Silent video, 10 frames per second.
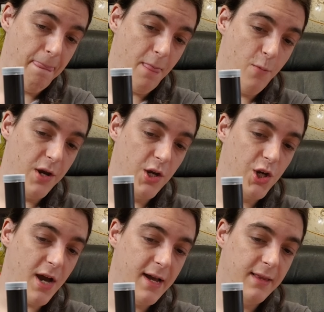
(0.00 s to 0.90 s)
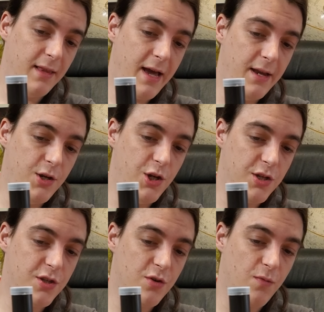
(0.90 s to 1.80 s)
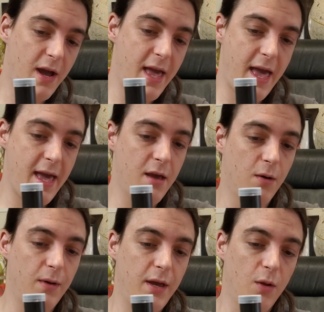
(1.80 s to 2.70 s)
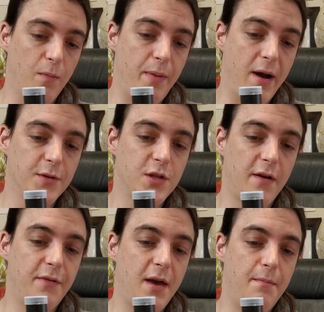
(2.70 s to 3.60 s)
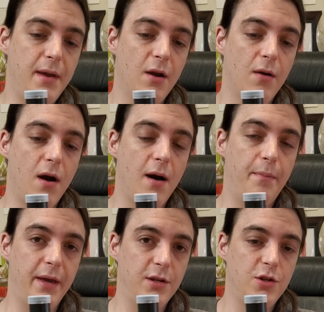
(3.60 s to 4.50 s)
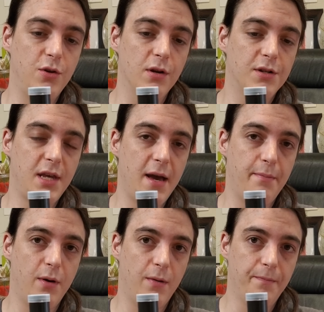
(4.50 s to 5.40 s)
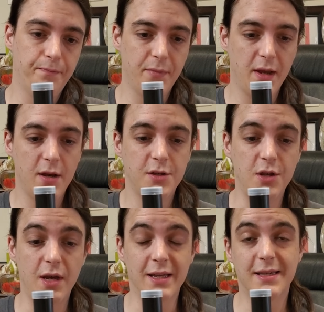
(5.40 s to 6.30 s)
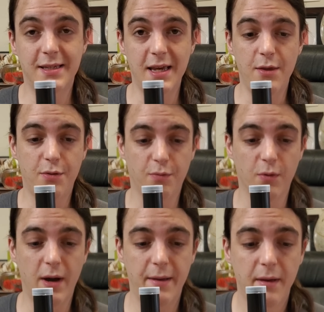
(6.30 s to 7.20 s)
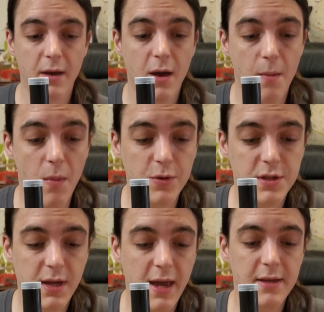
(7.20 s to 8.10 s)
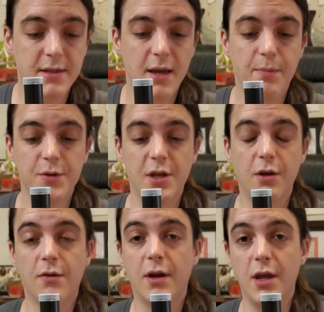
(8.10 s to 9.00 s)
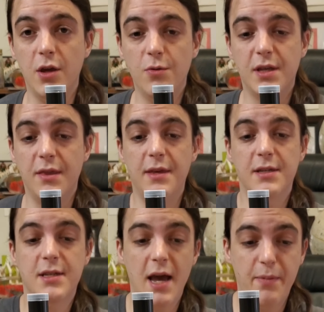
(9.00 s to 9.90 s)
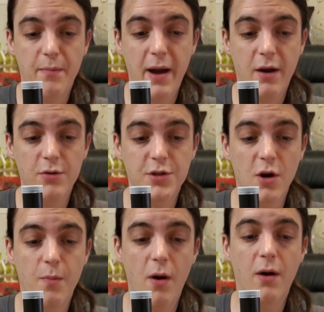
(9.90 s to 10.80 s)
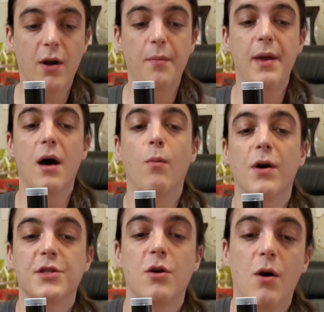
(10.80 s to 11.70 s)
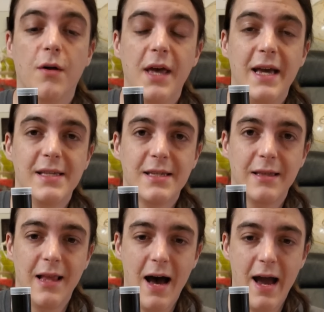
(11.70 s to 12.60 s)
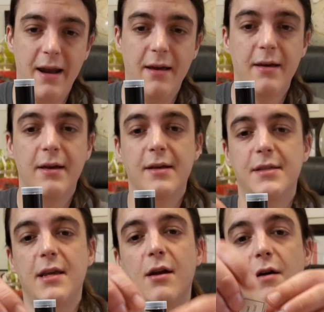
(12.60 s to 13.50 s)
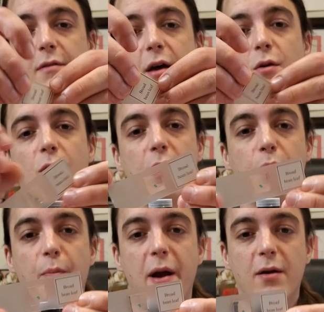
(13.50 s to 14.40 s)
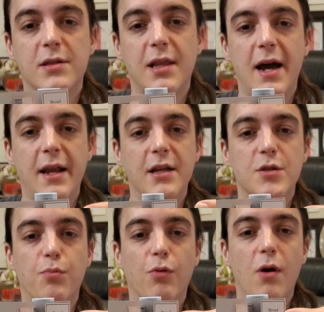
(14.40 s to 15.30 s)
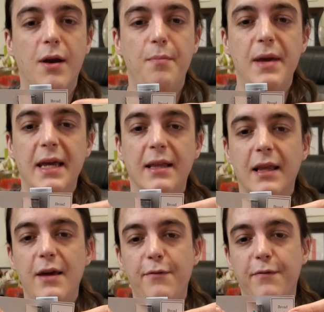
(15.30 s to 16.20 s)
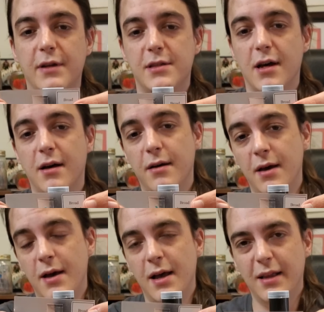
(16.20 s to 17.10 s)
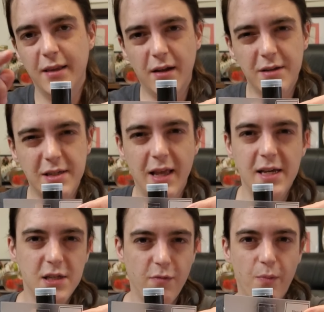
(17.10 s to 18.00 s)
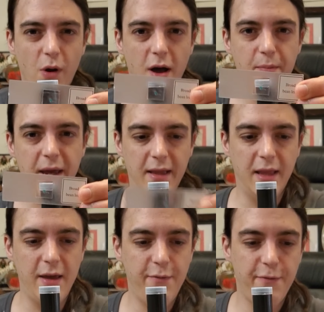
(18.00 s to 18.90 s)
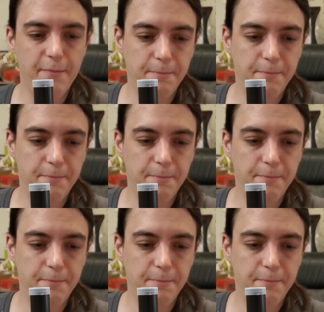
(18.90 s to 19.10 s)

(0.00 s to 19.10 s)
when you shine light just the right angle, it'll bounce off that mirror up into your sample so you can see through it. Most of the kind of samples that you're going to use in this type of microscope are going to be on what's called a slide. See here, I've got an already prepared slide. It is broad bean leaf. It's a little slice of a broad bean leaf.